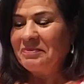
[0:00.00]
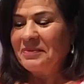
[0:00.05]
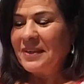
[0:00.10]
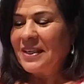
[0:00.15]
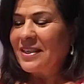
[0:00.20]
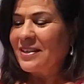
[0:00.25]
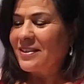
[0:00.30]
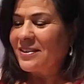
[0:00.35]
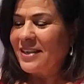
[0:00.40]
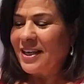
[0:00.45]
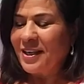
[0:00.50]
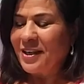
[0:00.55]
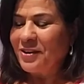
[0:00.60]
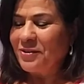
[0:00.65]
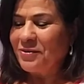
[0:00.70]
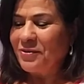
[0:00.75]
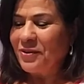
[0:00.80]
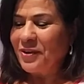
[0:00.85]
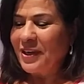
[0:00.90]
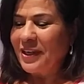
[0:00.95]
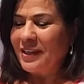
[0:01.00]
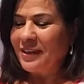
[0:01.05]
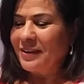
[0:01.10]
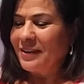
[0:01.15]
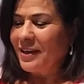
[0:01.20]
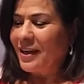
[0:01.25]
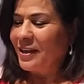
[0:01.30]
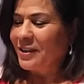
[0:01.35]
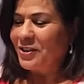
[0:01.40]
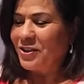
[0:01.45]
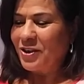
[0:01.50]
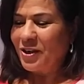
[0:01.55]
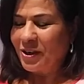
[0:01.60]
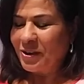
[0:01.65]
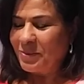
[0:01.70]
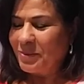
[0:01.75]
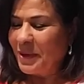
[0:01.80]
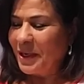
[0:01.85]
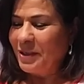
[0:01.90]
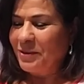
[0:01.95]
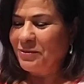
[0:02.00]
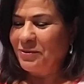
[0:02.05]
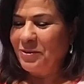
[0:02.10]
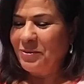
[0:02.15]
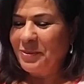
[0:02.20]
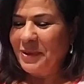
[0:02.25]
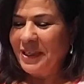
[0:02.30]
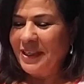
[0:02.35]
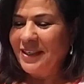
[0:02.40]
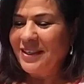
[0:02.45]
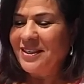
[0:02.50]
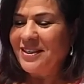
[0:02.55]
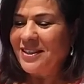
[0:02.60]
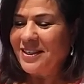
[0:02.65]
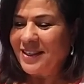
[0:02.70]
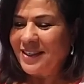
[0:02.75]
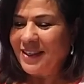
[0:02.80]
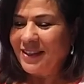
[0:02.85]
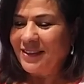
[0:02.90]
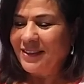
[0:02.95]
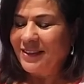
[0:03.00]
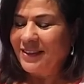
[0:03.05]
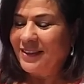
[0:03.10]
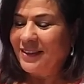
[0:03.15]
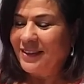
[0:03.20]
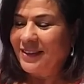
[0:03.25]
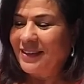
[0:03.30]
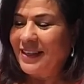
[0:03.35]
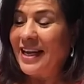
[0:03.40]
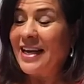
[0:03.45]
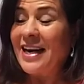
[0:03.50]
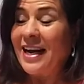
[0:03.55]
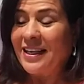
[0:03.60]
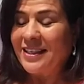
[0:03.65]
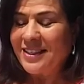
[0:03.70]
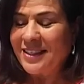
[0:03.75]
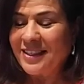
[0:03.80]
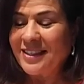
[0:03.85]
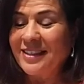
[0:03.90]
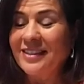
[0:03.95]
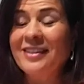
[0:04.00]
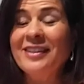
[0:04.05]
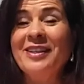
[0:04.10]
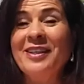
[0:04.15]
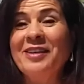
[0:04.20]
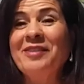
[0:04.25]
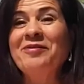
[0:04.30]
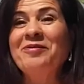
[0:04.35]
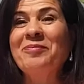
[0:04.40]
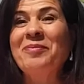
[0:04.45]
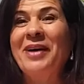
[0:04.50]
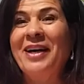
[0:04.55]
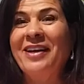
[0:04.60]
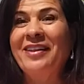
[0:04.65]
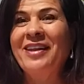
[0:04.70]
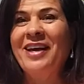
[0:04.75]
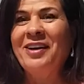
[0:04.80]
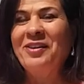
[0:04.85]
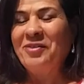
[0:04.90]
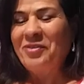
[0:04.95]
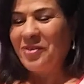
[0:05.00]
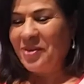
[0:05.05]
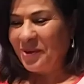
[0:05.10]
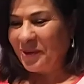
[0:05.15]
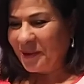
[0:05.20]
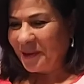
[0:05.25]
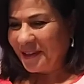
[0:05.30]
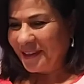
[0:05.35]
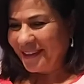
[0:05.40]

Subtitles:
Set it free. It's not meant for me. Still. And I still live by that rule.